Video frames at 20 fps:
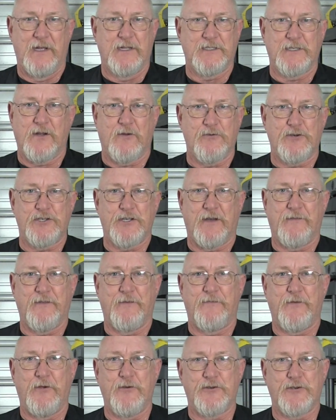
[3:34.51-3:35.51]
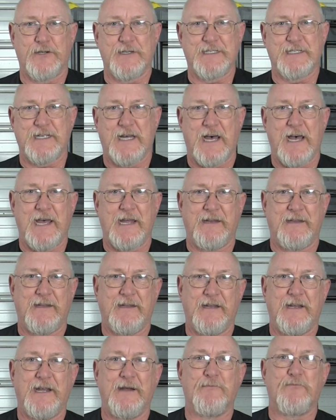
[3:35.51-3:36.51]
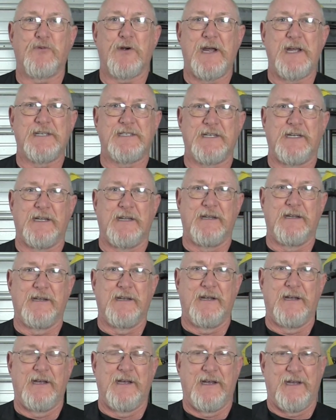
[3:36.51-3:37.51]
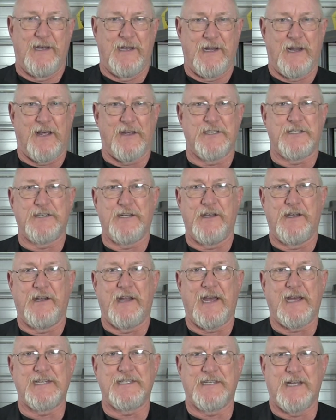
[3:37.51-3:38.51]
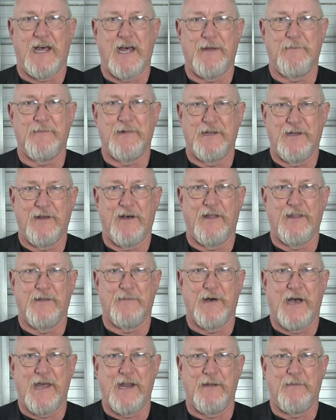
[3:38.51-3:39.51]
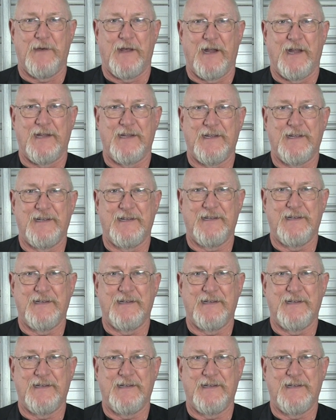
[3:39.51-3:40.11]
So don't shove the future aside, embrace it. And I'll see you next time on the Mighty Minute.